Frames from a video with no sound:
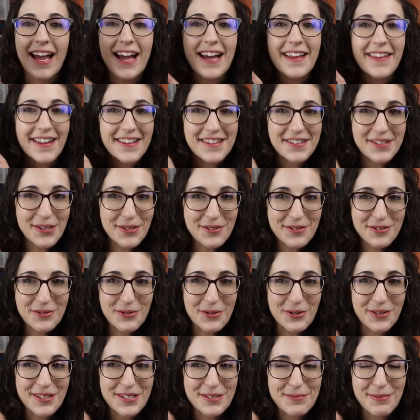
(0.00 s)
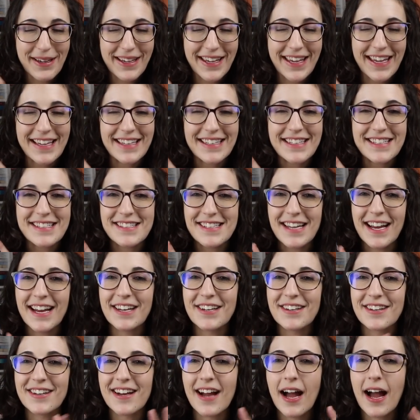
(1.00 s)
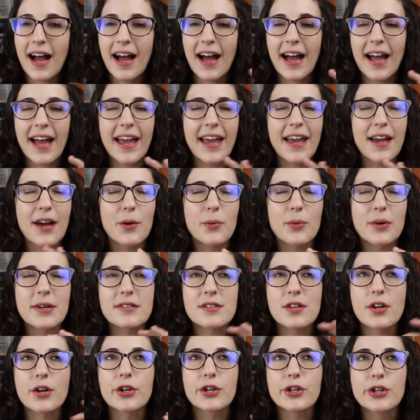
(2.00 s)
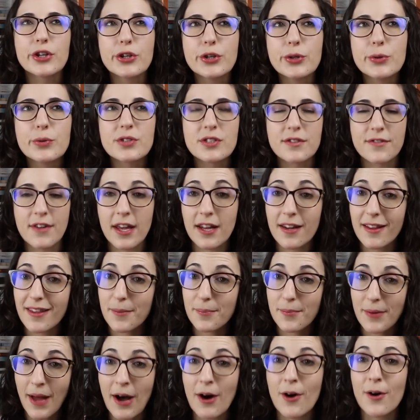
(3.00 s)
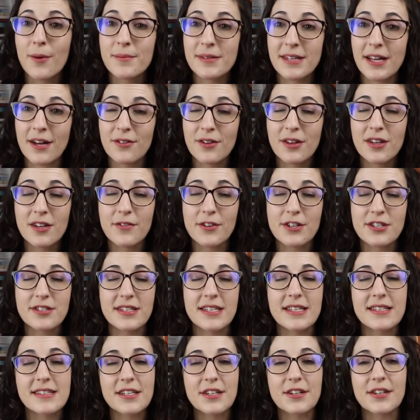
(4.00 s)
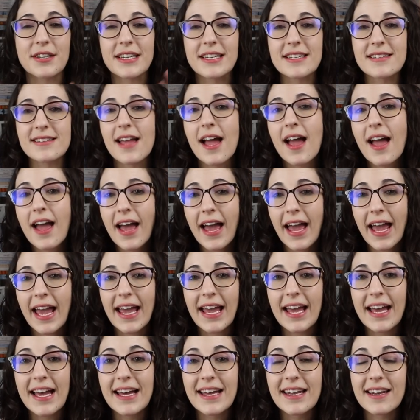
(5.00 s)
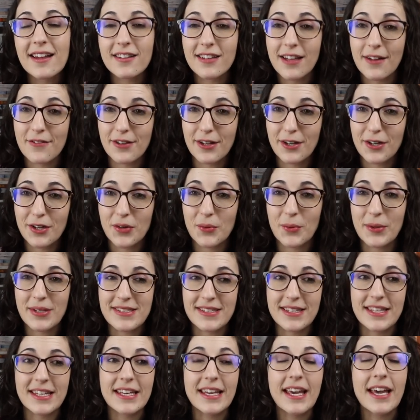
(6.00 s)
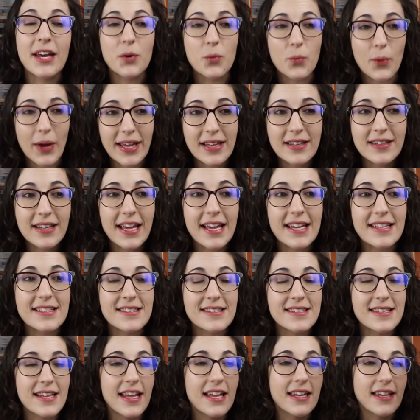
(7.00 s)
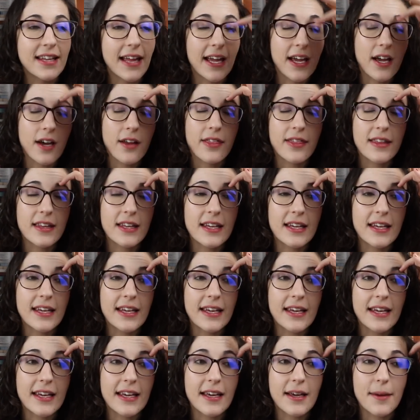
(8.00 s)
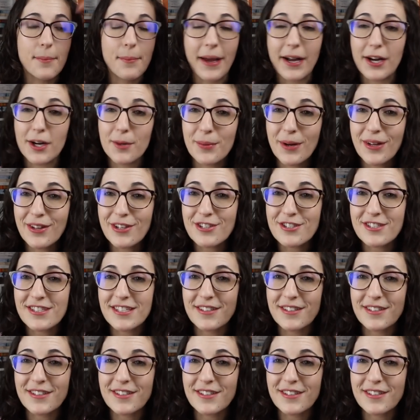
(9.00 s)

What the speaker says: And that's Close Quarters by Candy Steiner. I was a huge fan of the Palm South University series and A Love Letter to Whiskey and Weightless and like the Becker Brothers